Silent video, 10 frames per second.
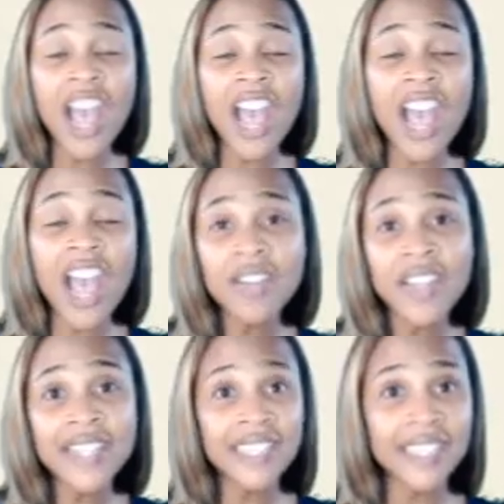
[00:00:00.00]

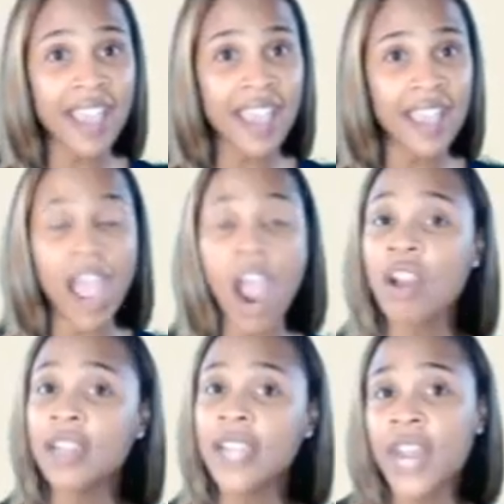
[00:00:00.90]
Now let's say
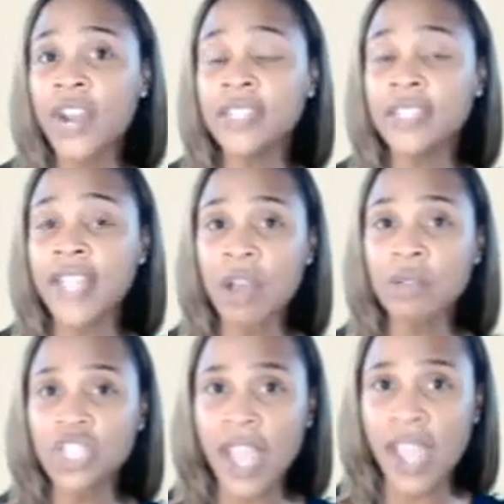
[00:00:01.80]
our letter
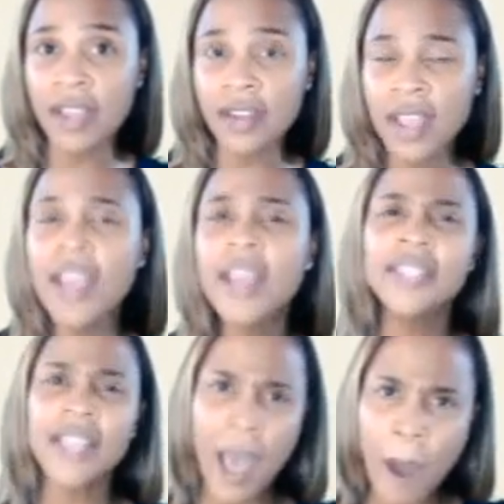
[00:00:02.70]
sound chant
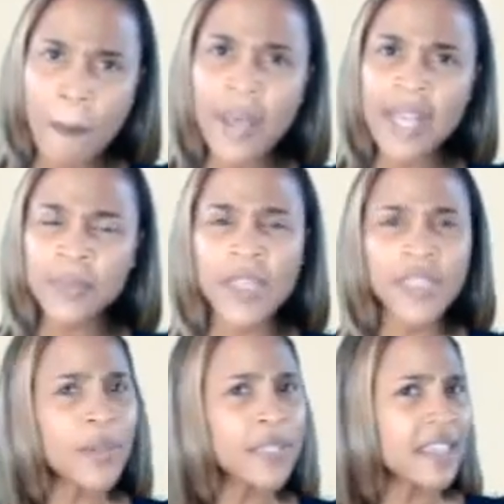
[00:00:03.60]
to help us
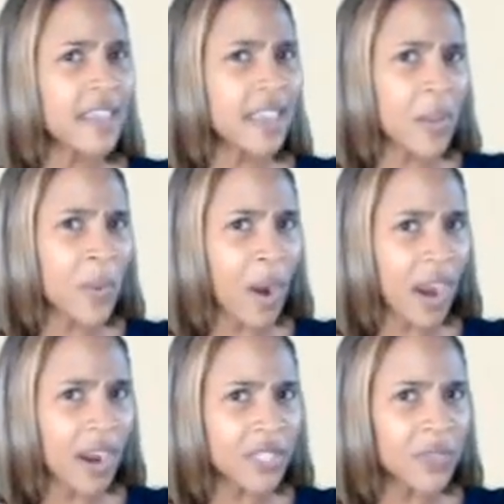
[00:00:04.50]
with those key
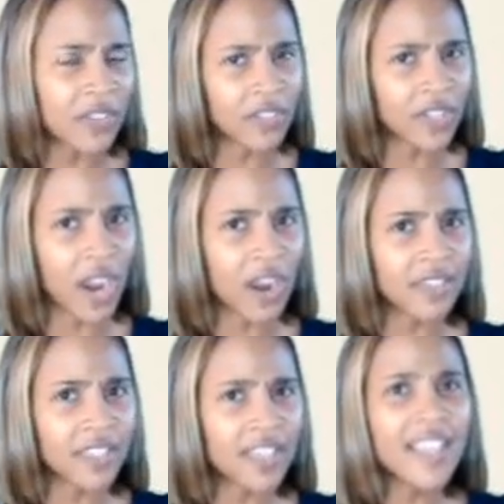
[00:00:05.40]
words we've
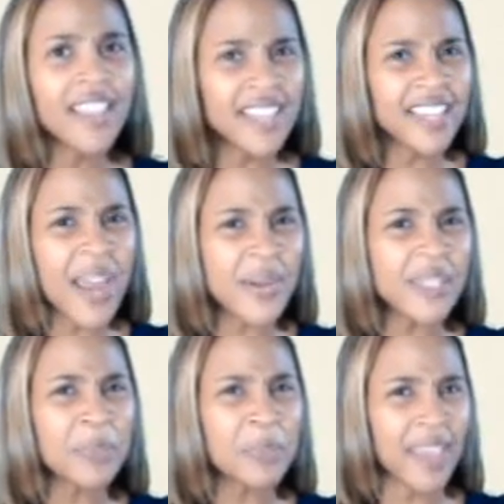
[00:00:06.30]
learned, the
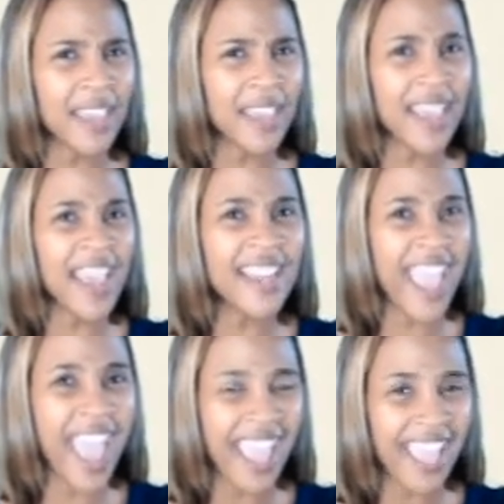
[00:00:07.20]
letters P
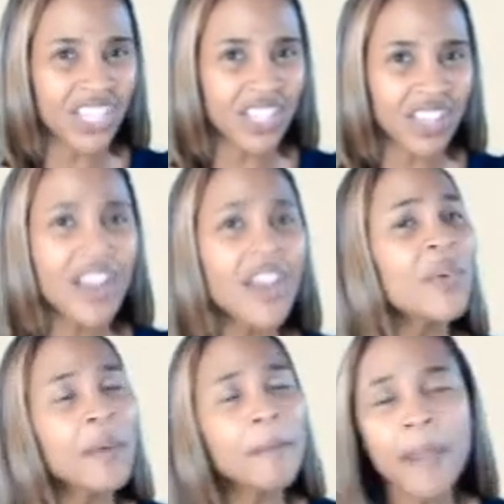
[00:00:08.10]
and H.
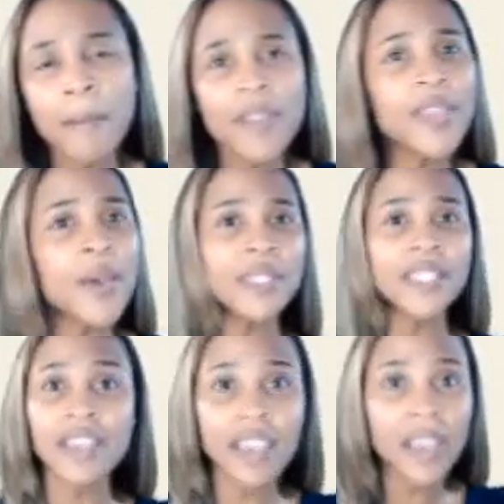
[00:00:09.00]
Remember
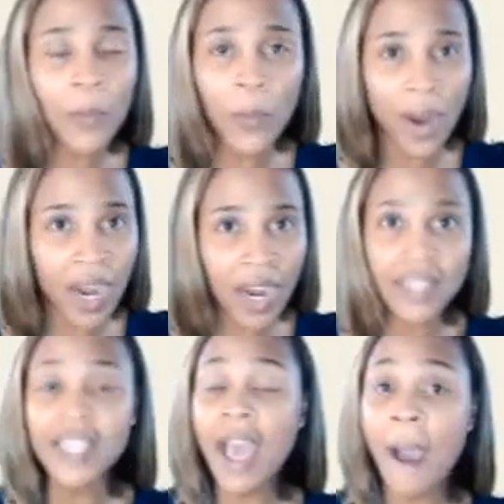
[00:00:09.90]
those key
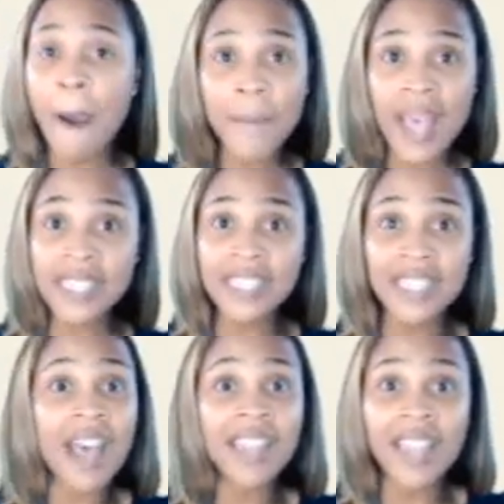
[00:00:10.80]
words help us
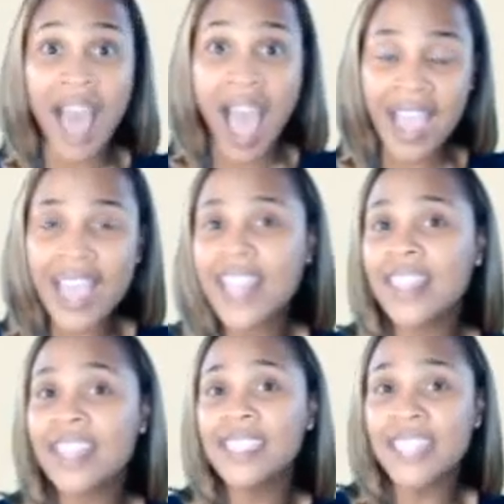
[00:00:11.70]
to unlock
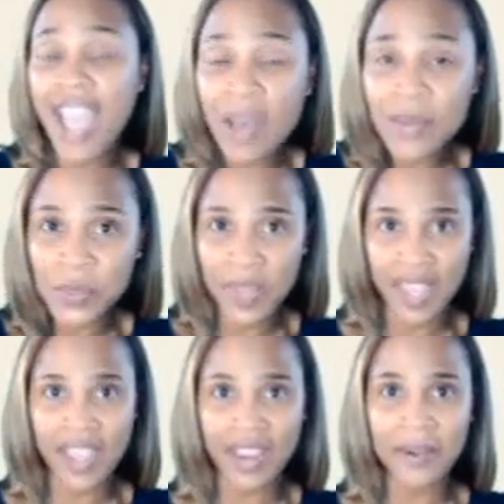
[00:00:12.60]
the sounds
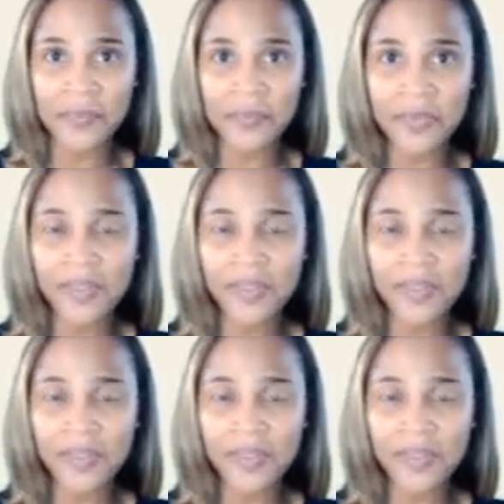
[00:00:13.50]
we hear.